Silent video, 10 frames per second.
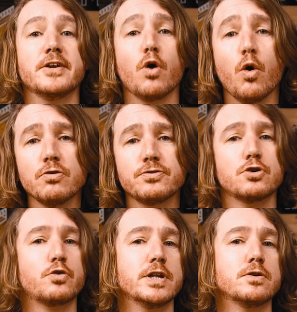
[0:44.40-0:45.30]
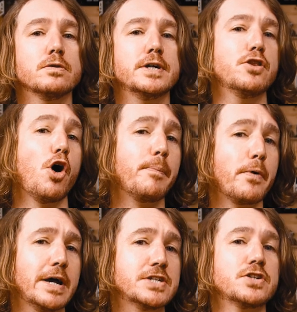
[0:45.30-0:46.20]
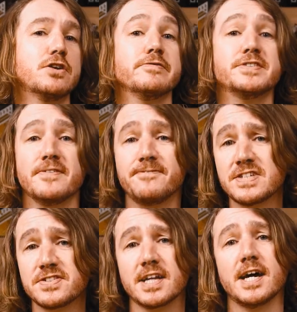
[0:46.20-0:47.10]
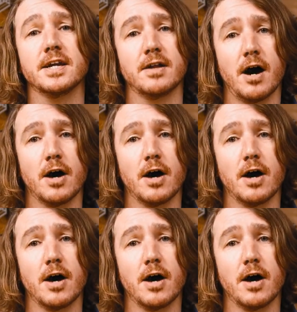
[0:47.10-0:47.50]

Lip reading: They're also critical in the operation of sophisticated